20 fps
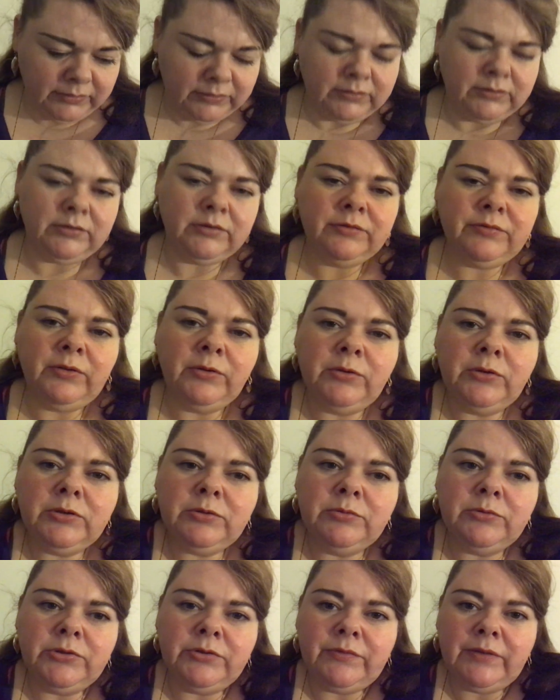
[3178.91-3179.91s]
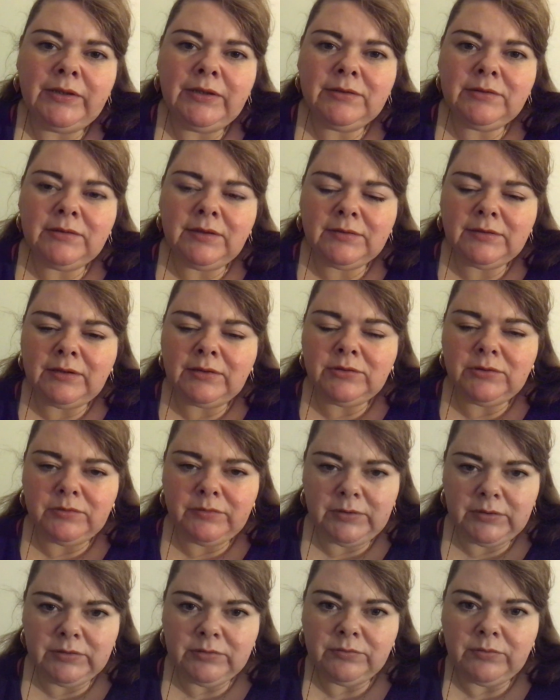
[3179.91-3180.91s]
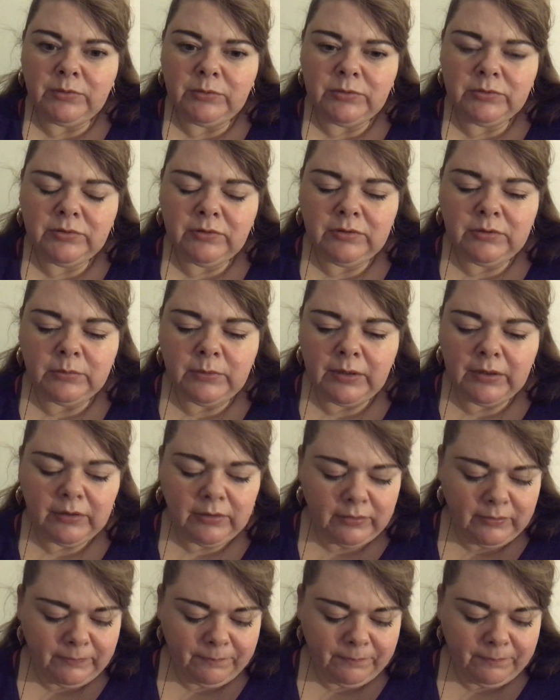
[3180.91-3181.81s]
The focus was reversed, and it said, for you to focus on your work,